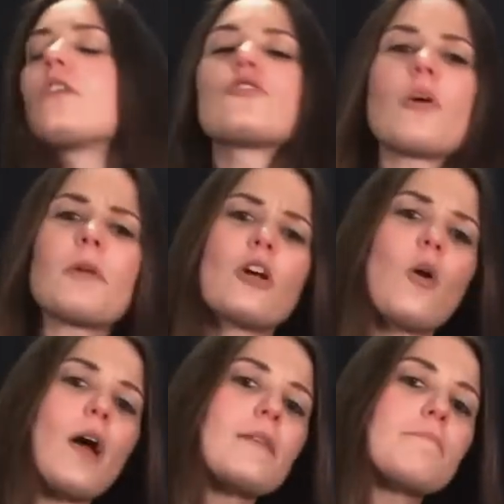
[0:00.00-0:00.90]
So I'm going to
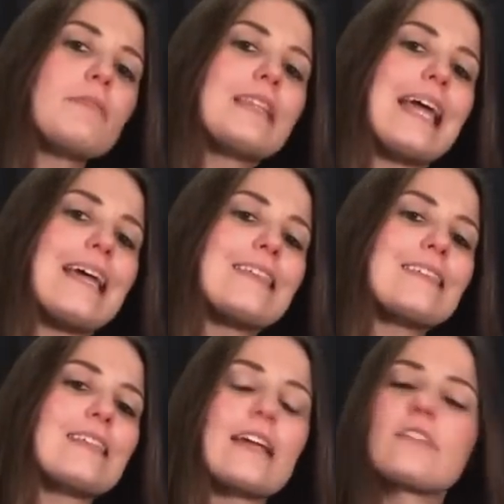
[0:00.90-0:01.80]
go ahead and play
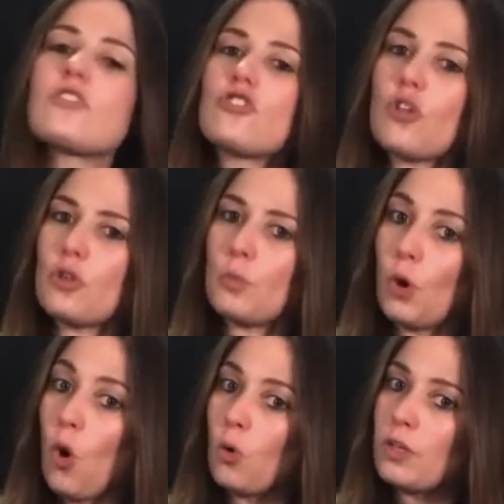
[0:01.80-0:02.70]
this nice and slowly.
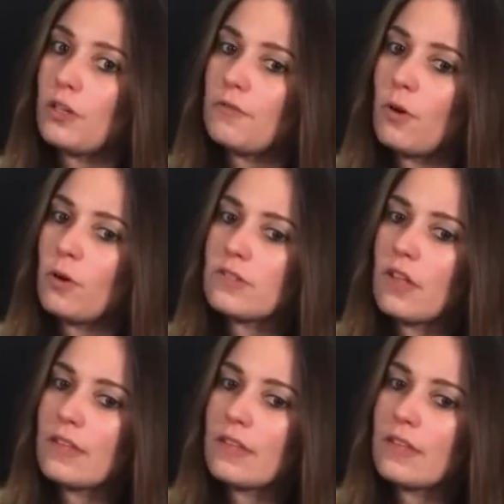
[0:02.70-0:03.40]
We're only going to focus